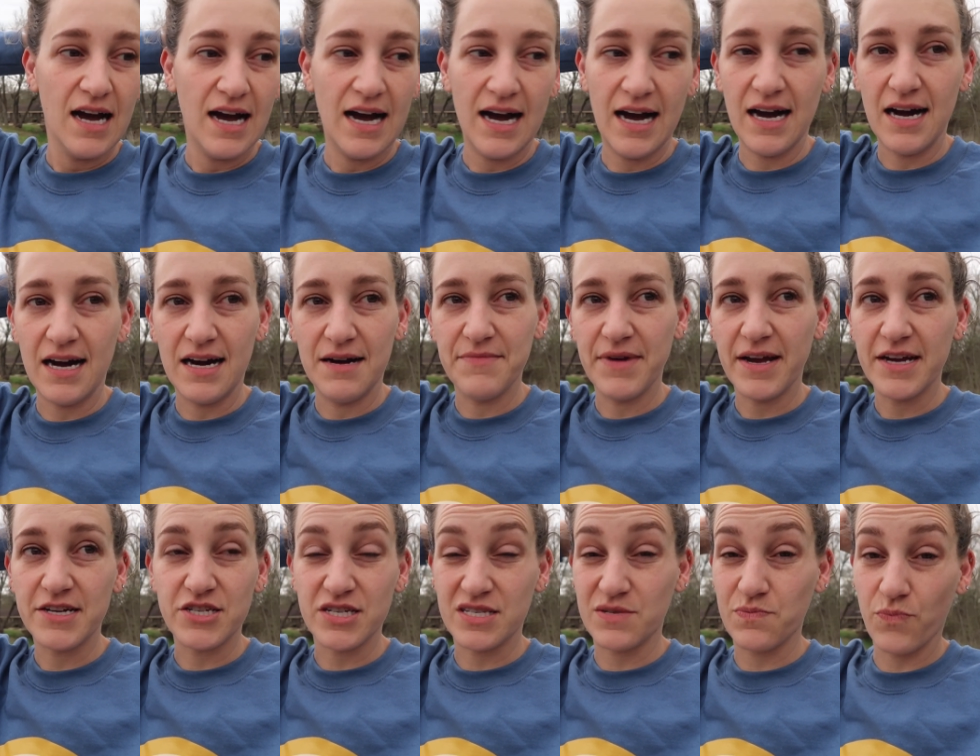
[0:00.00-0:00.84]
um,
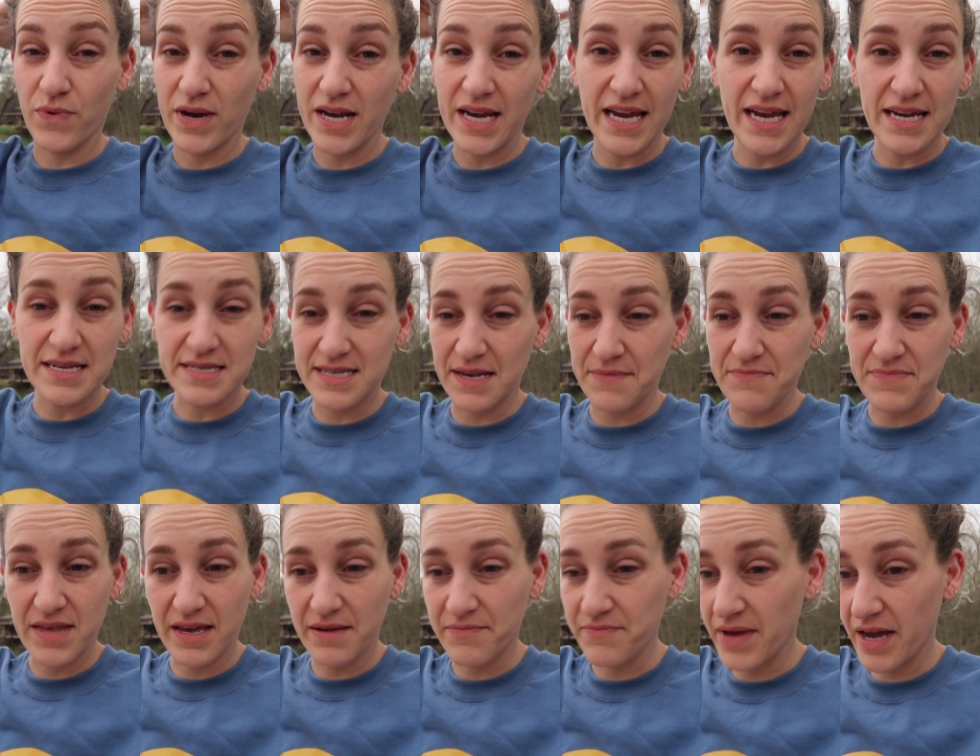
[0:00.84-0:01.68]
it just, we need
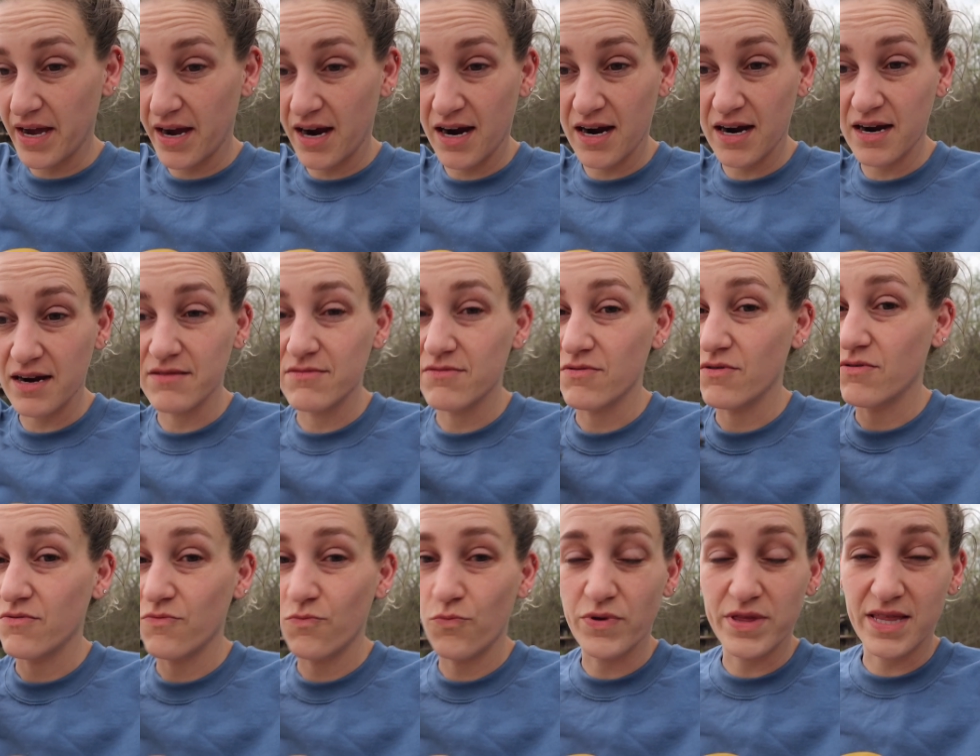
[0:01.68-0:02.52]
something bigger
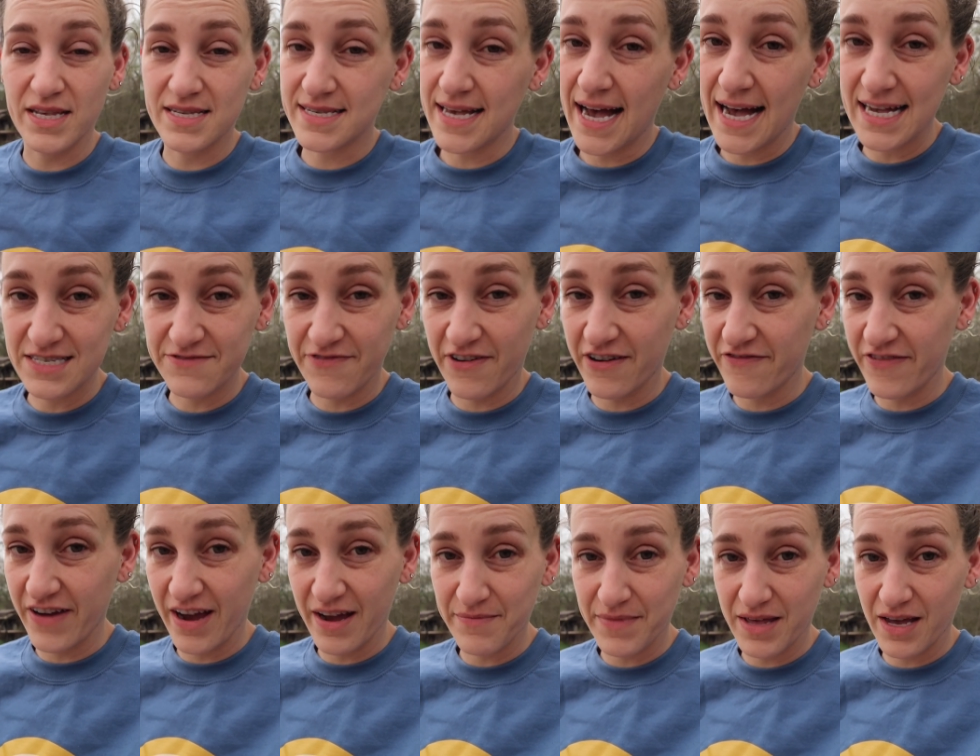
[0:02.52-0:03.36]
with the size of our
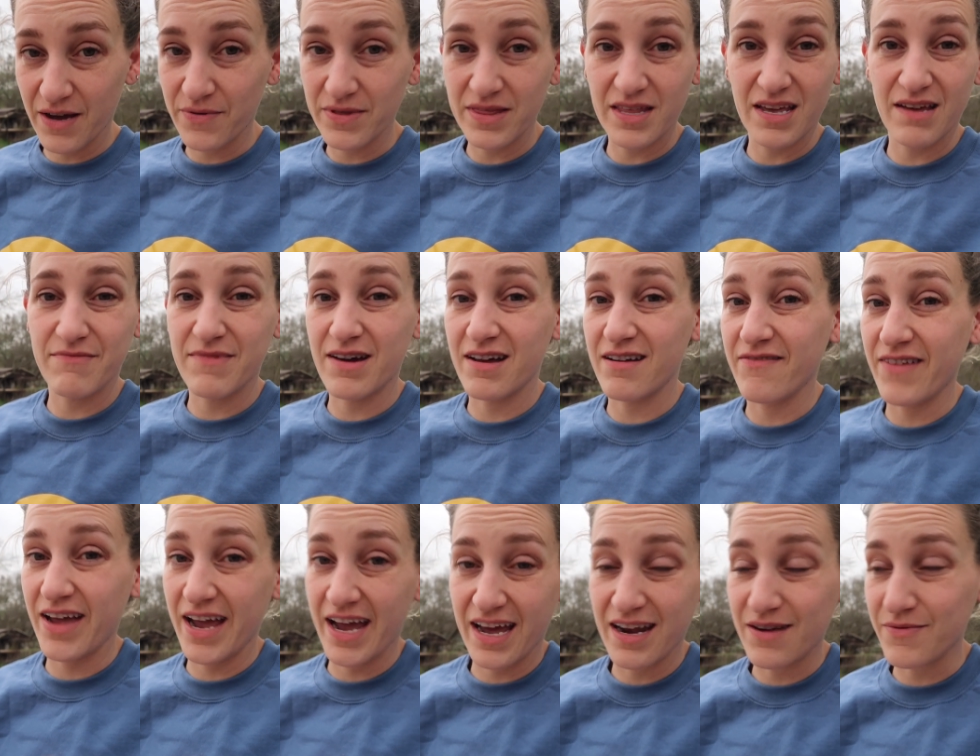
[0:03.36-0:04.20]
family, with the amount
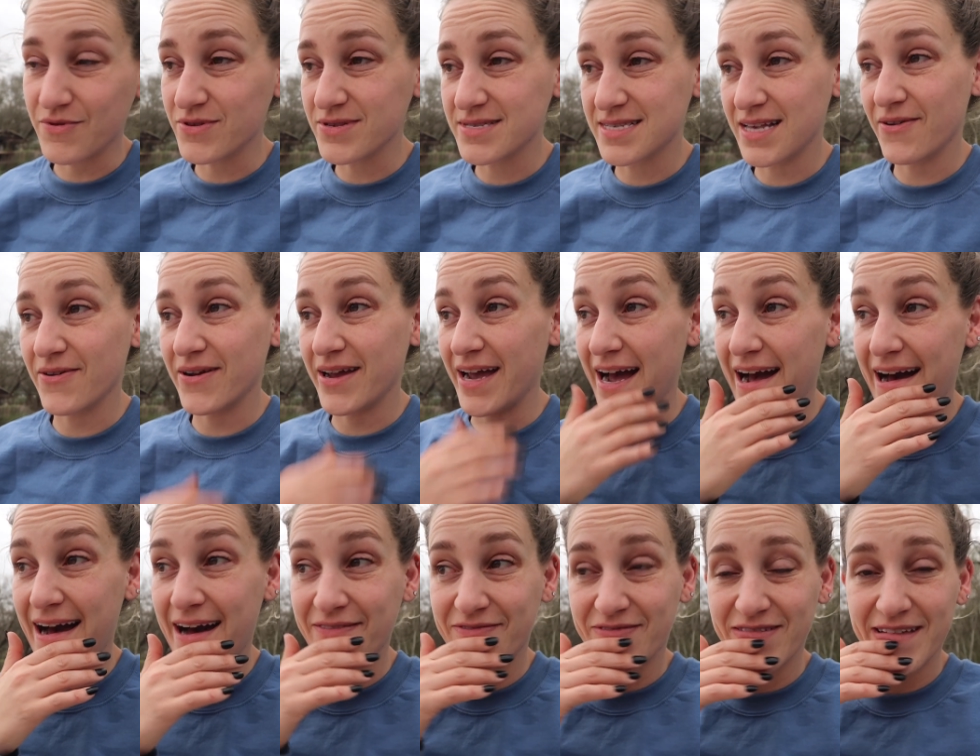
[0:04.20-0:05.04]
of animals that we
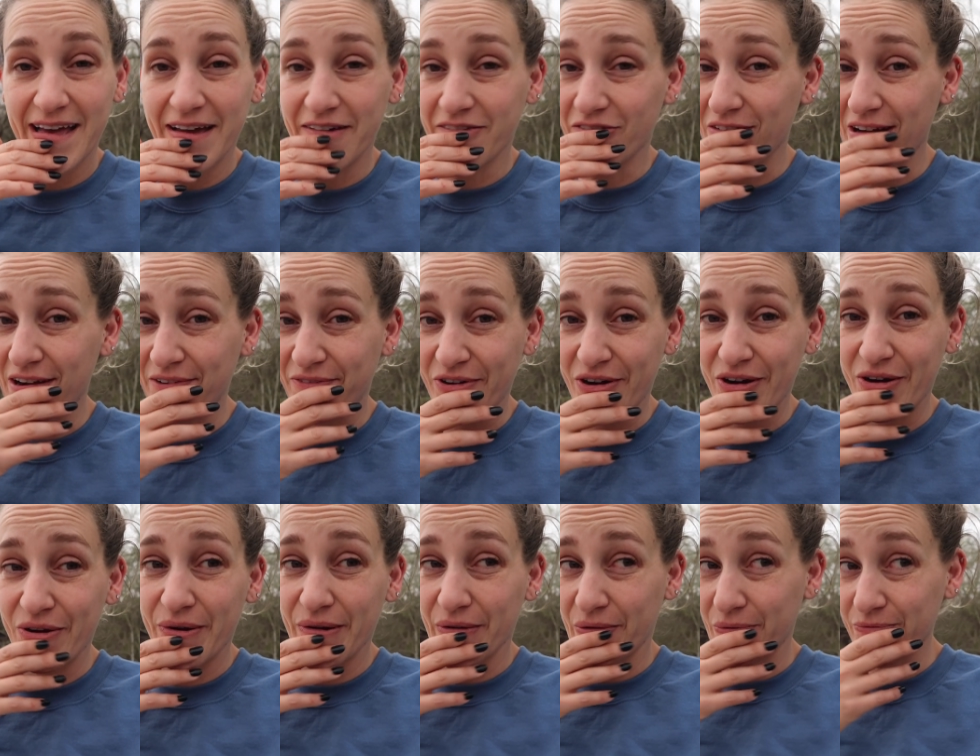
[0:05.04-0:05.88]
have, if we ever
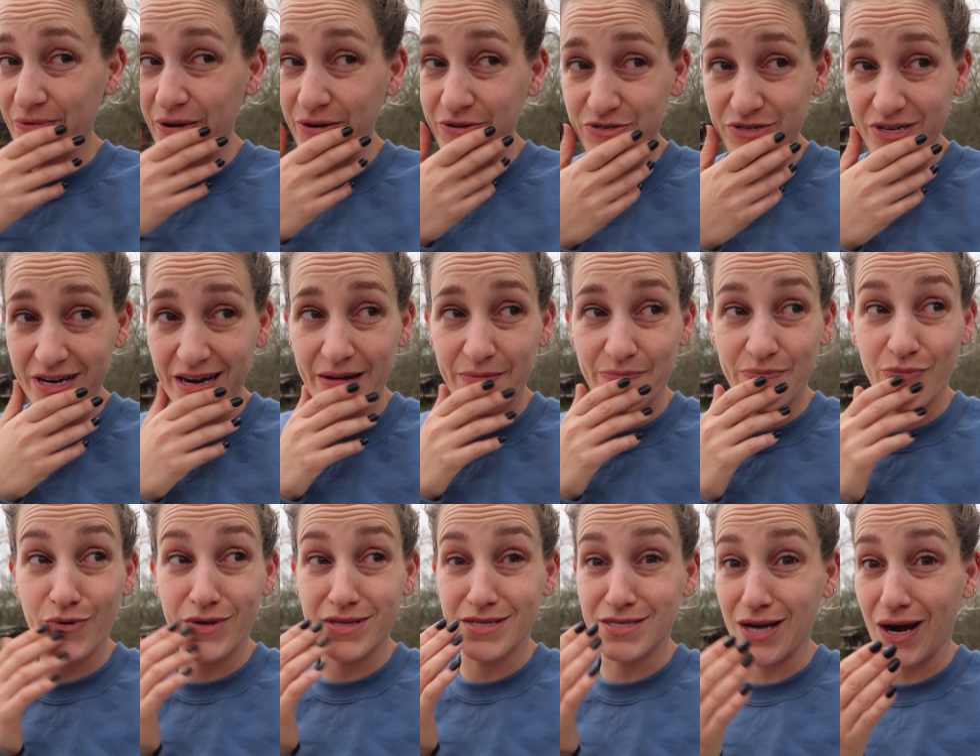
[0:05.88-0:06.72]
go on a road
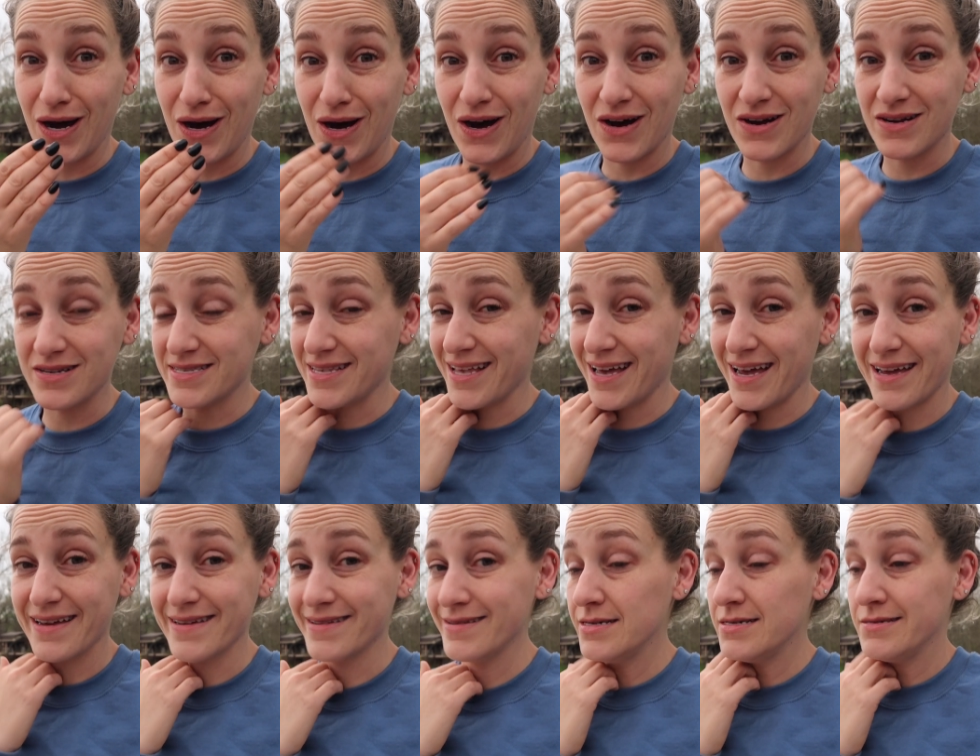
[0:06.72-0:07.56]
trip with dogs,
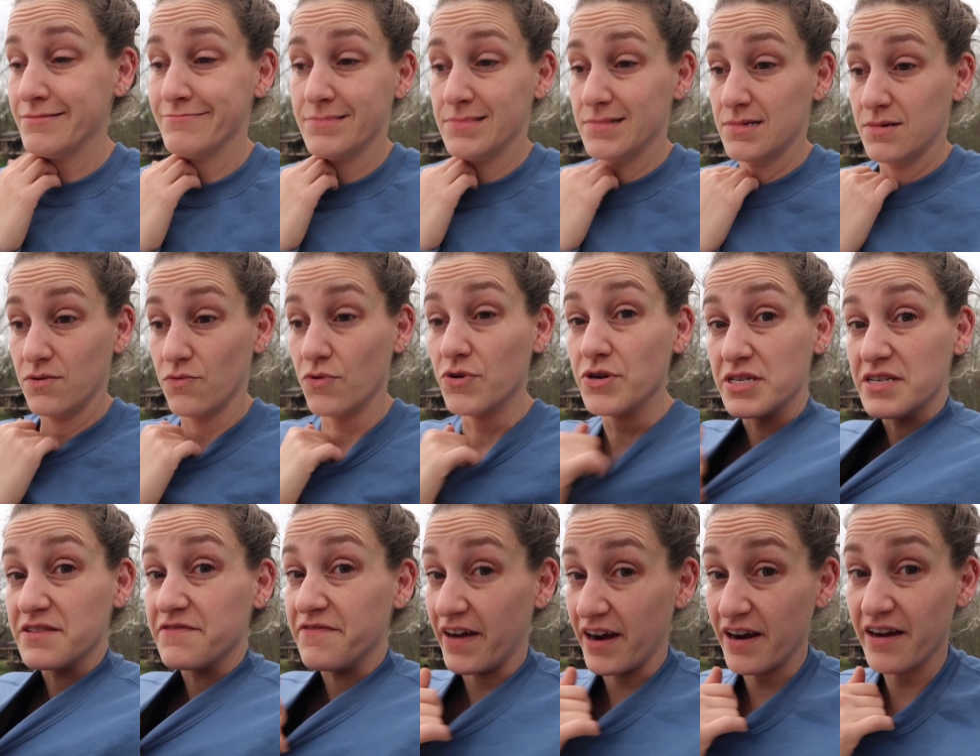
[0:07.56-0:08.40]
like,
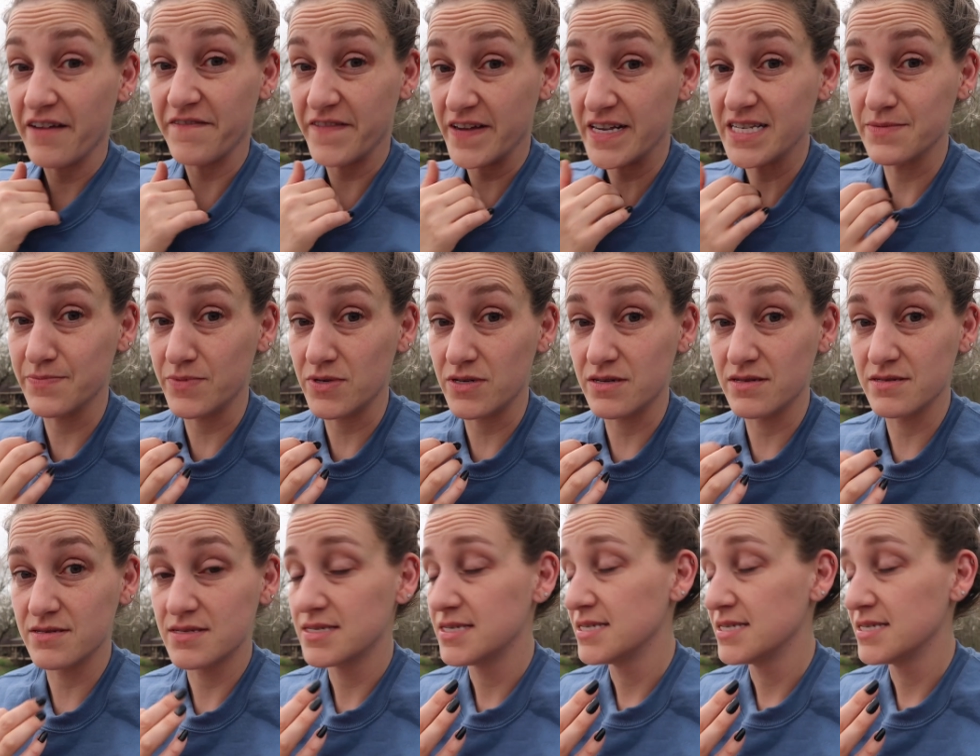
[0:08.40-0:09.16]
which is very feasible.